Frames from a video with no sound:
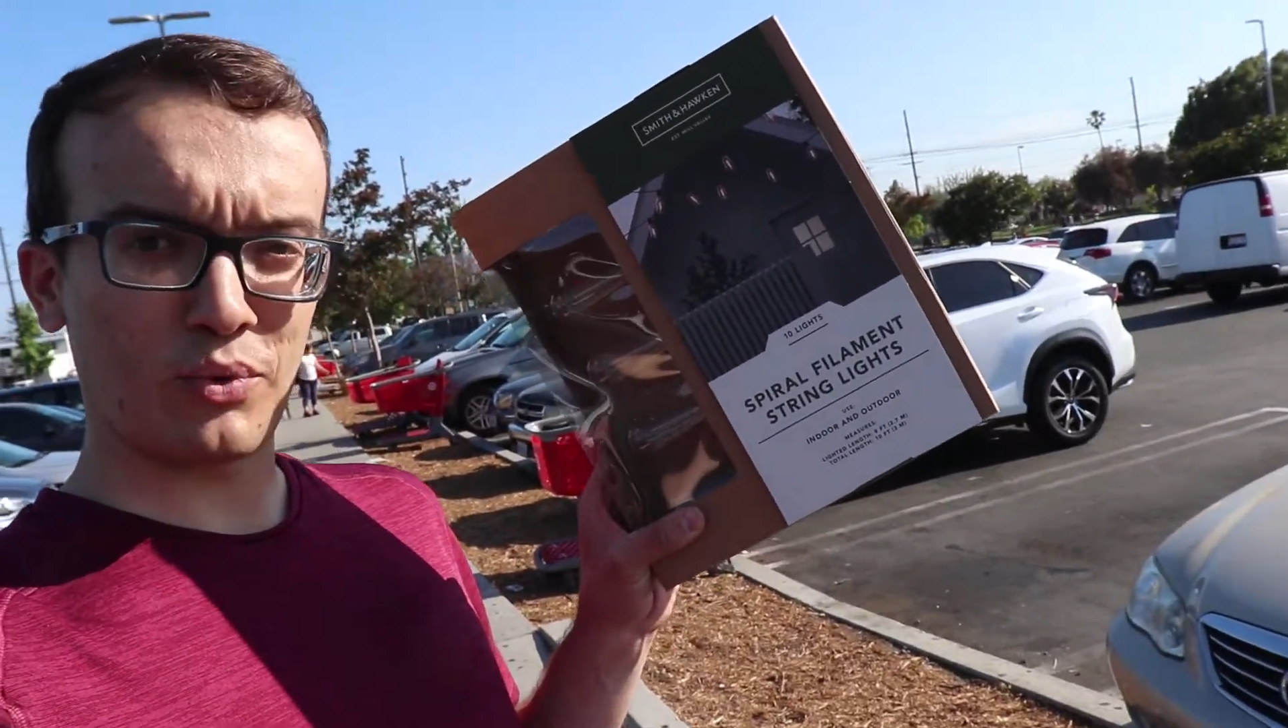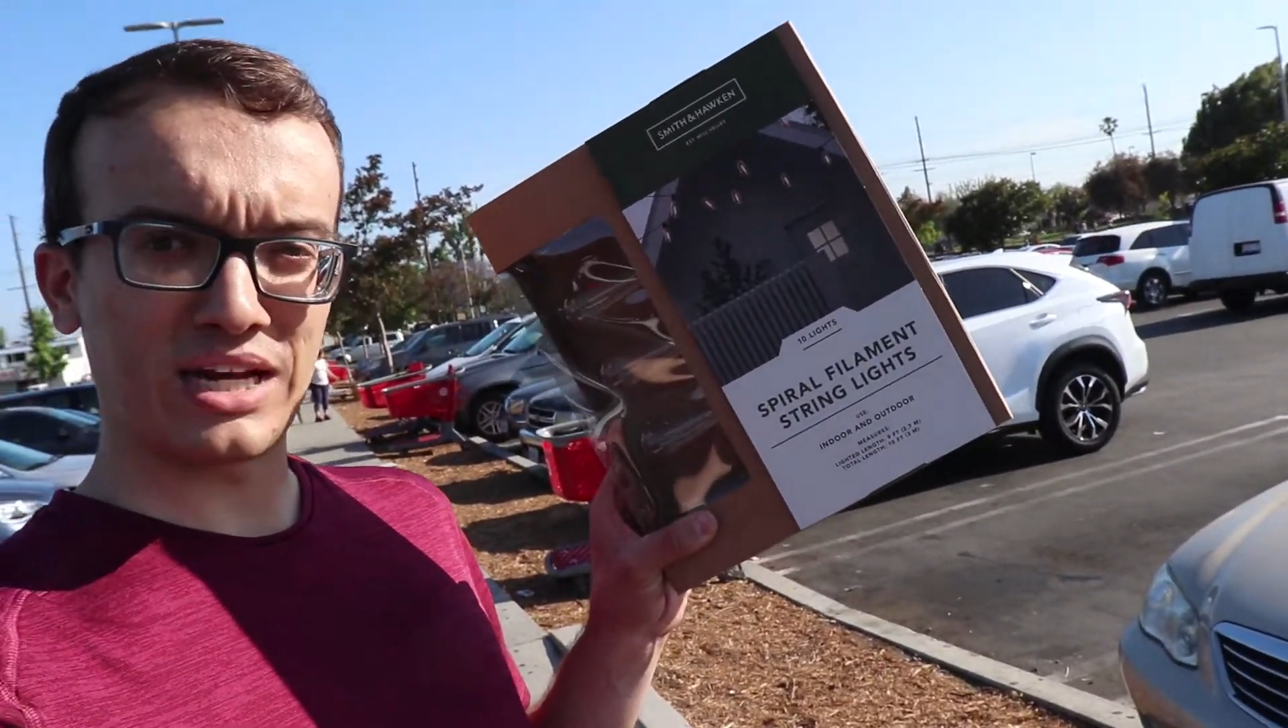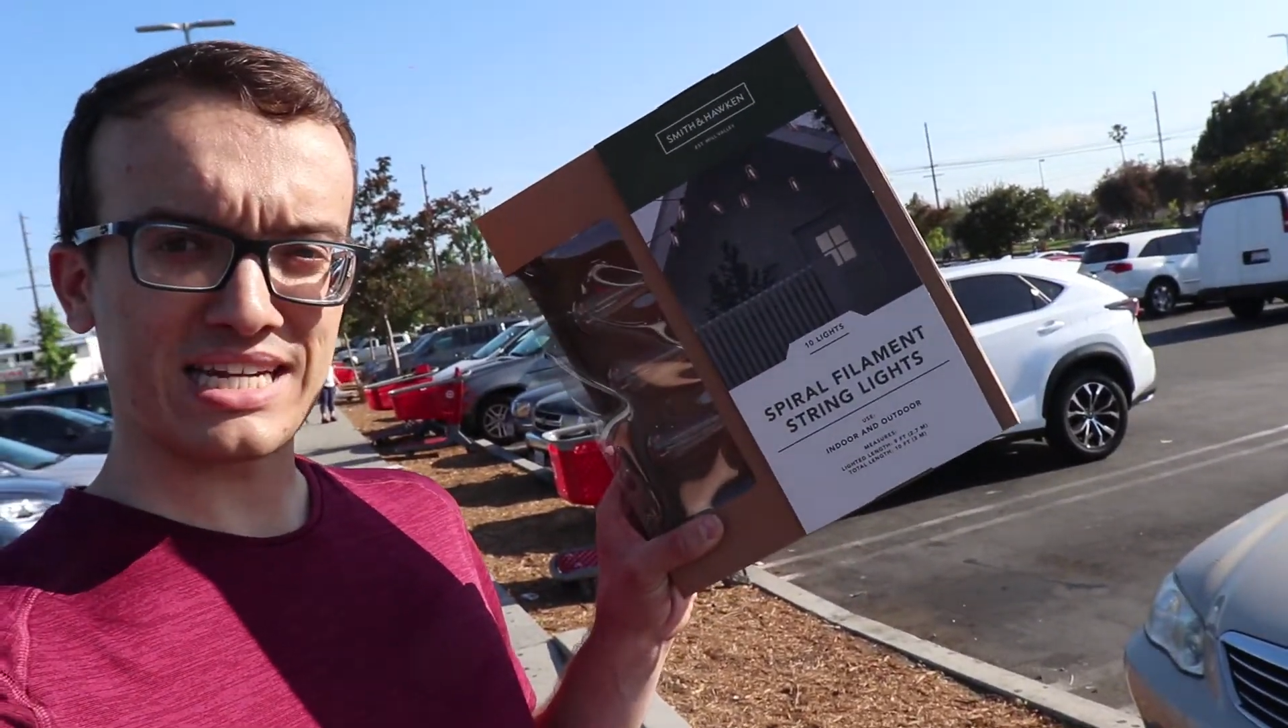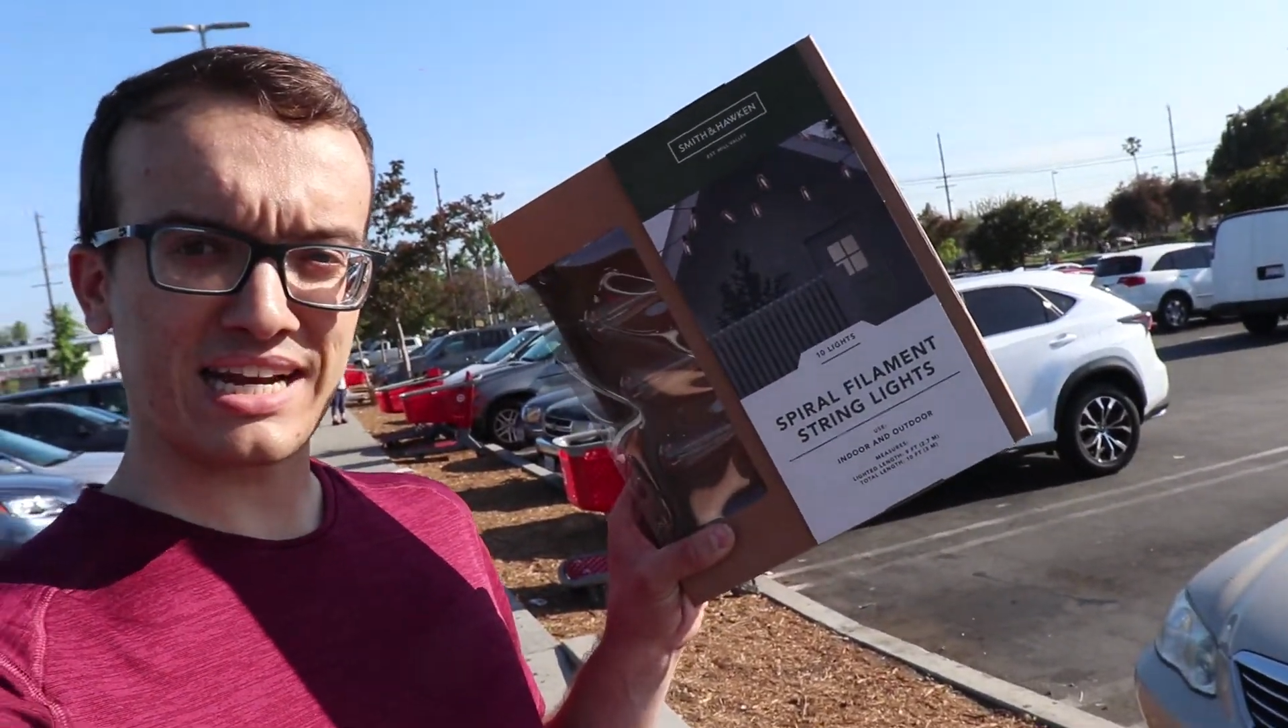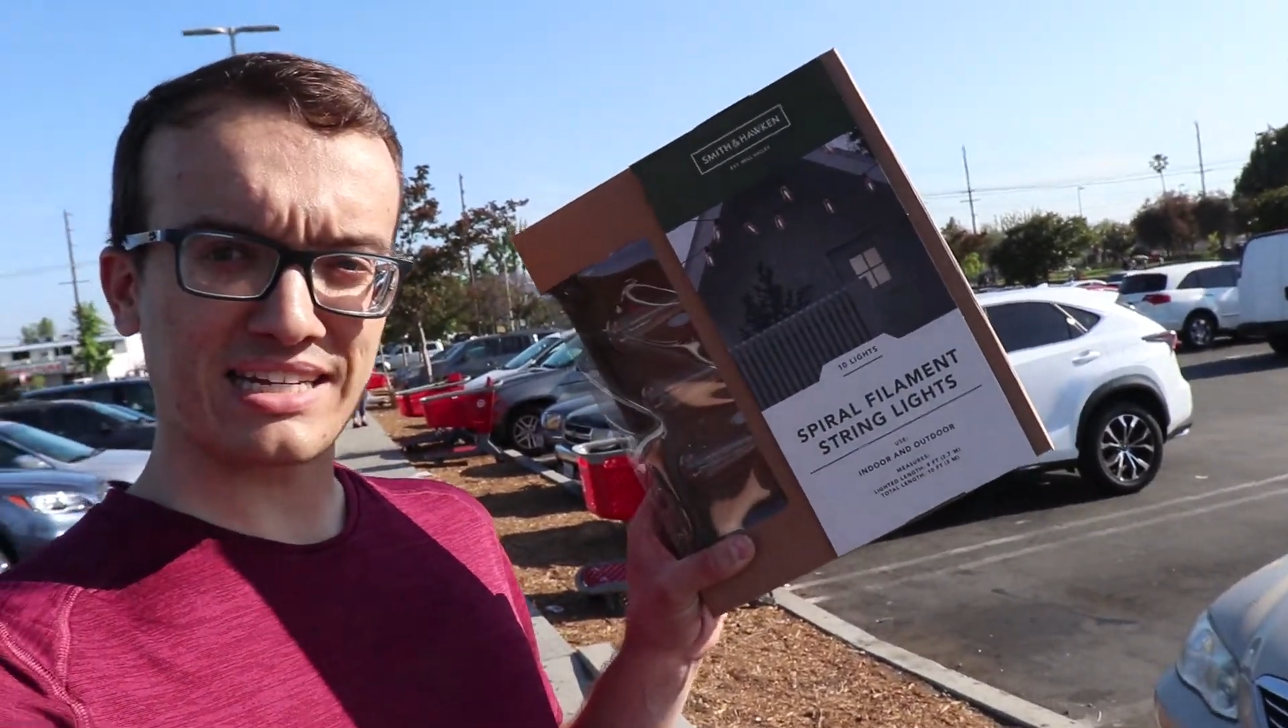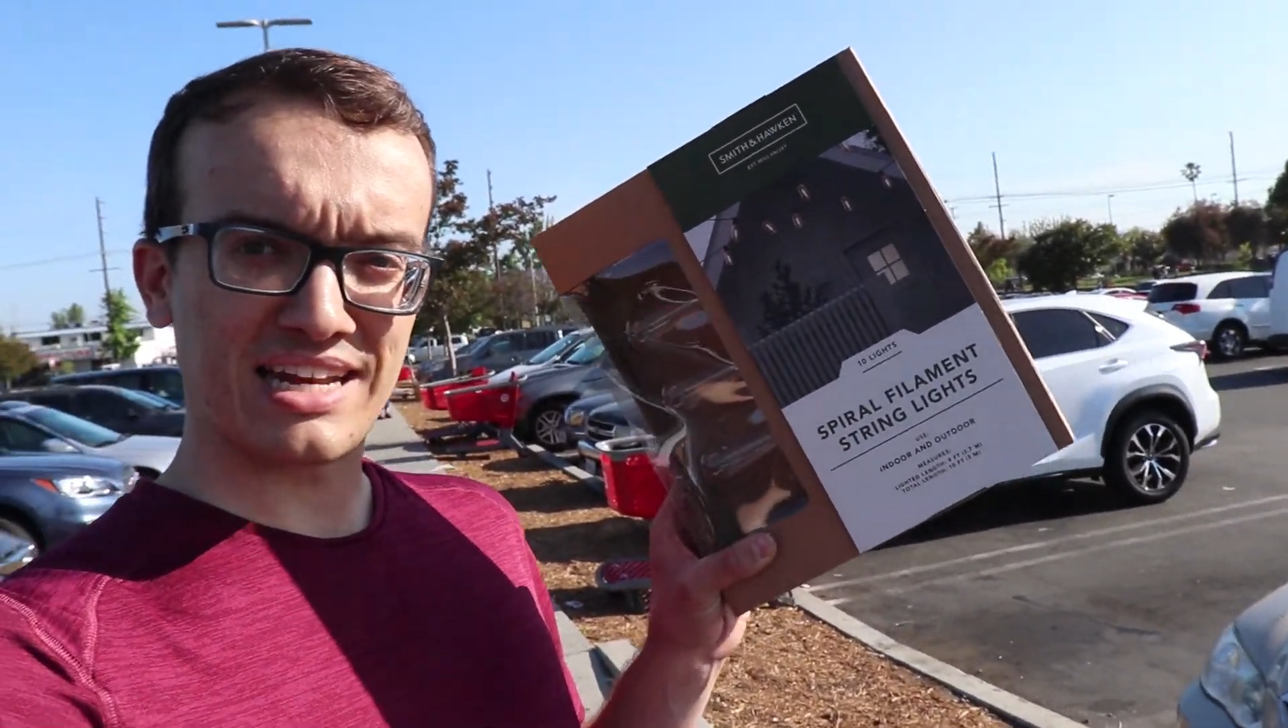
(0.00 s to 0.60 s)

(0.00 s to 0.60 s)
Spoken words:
We decided to